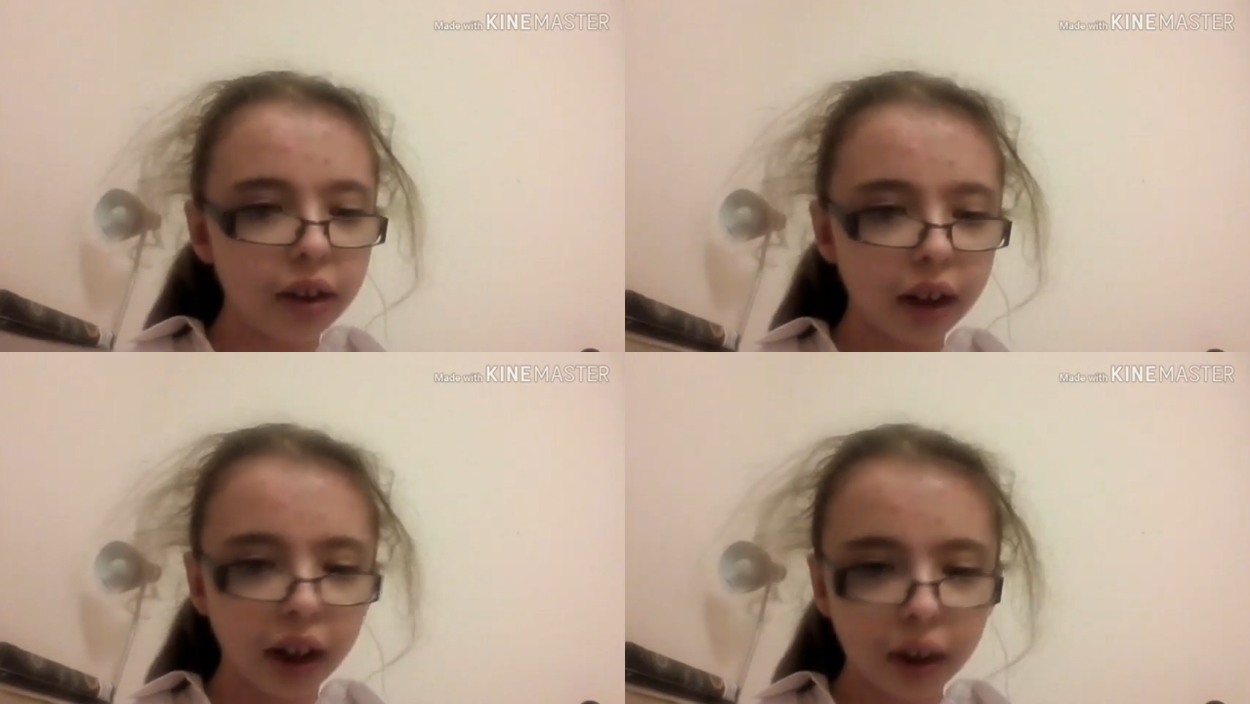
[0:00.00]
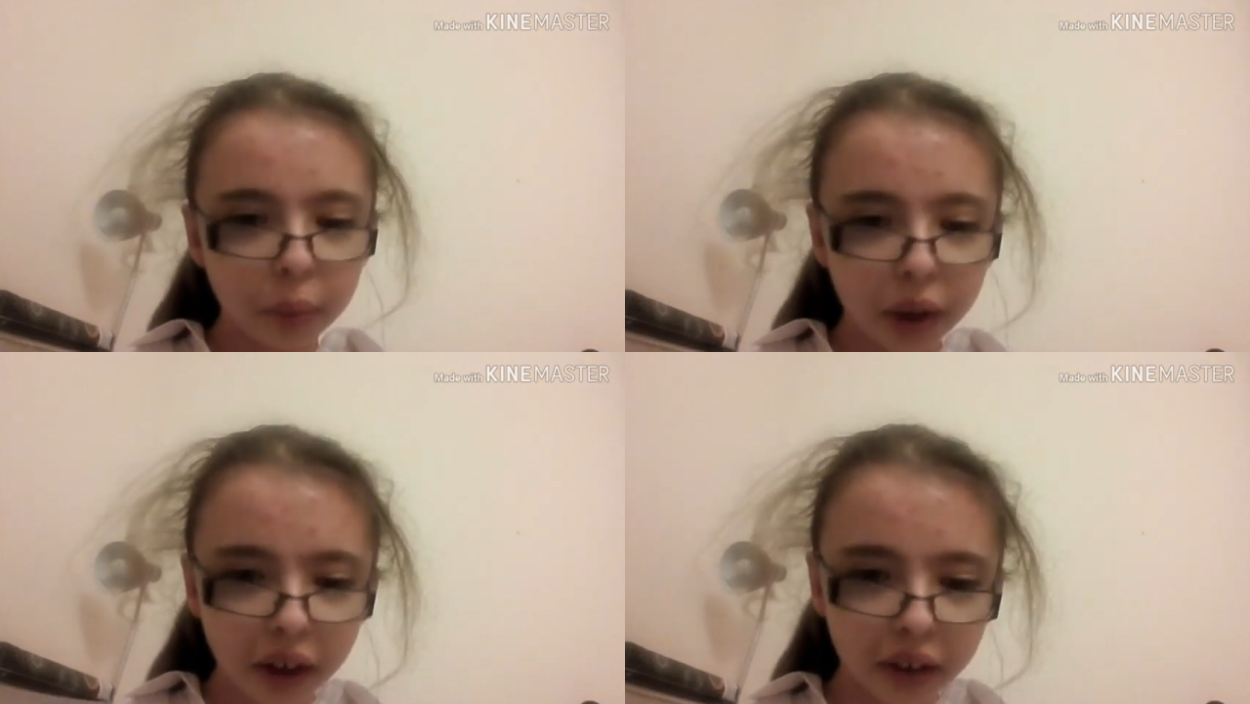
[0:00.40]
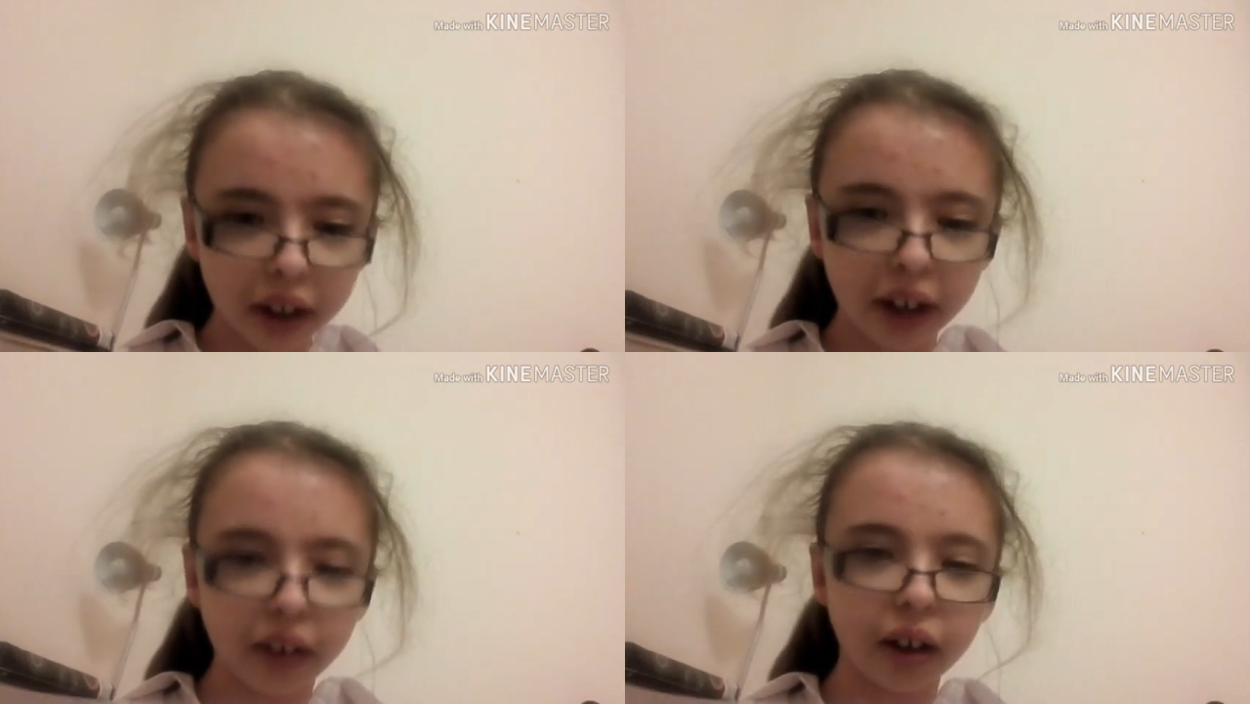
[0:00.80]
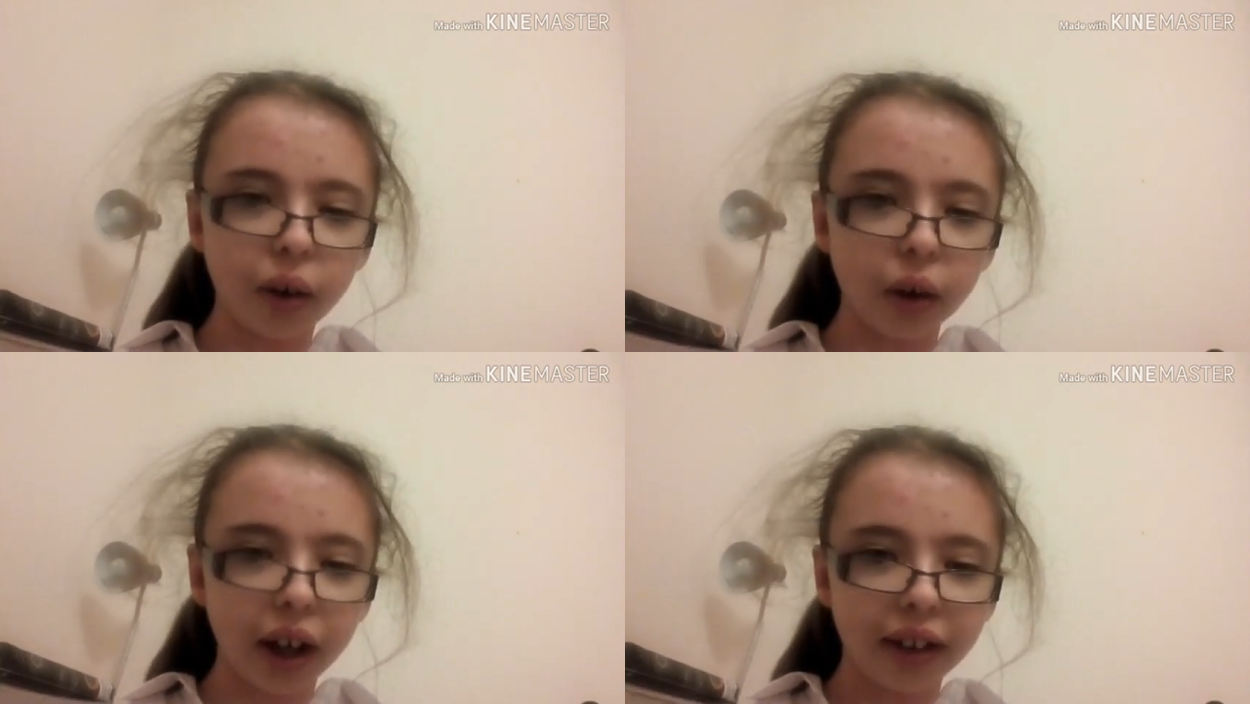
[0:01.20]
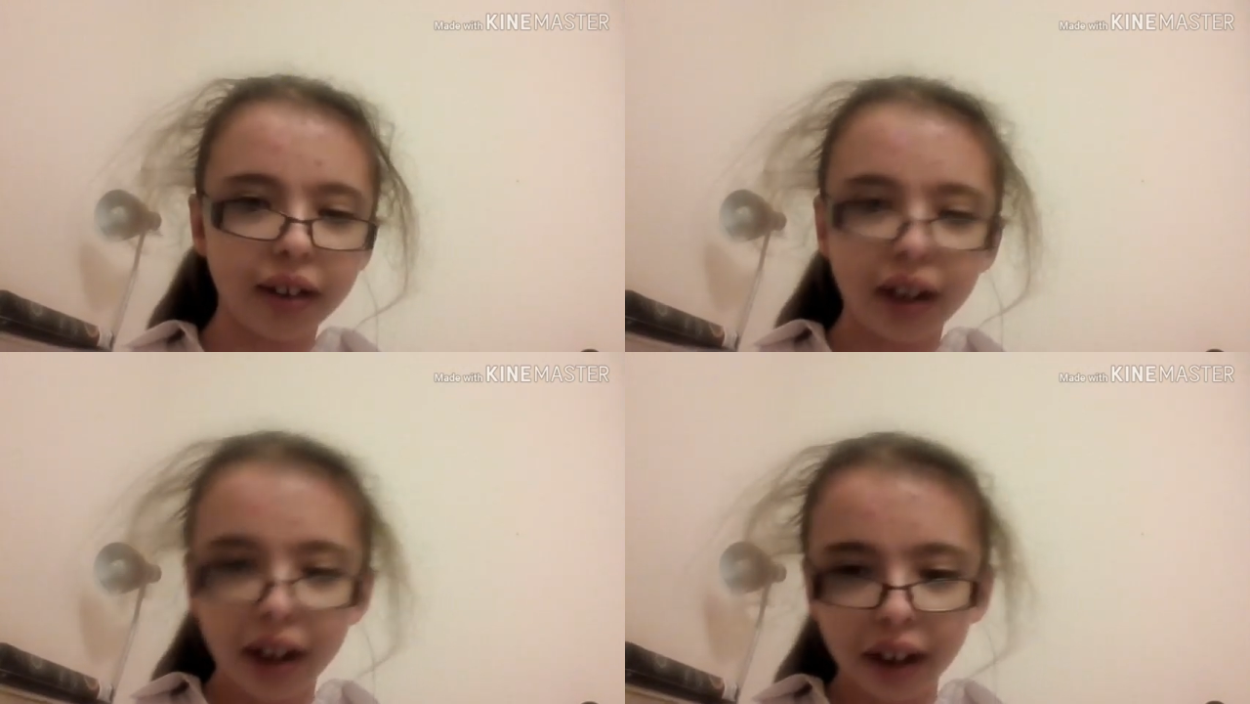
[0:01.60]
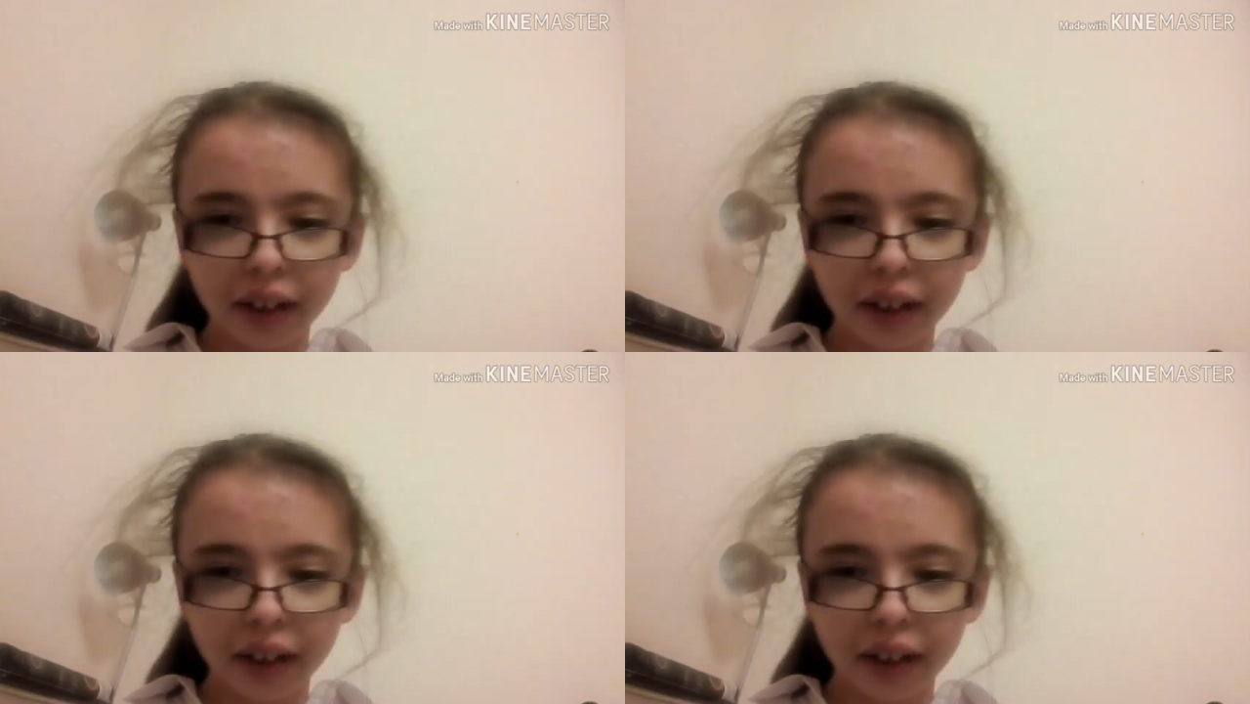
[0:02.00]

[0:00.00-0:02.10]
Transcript: So in computer science, I got exceeding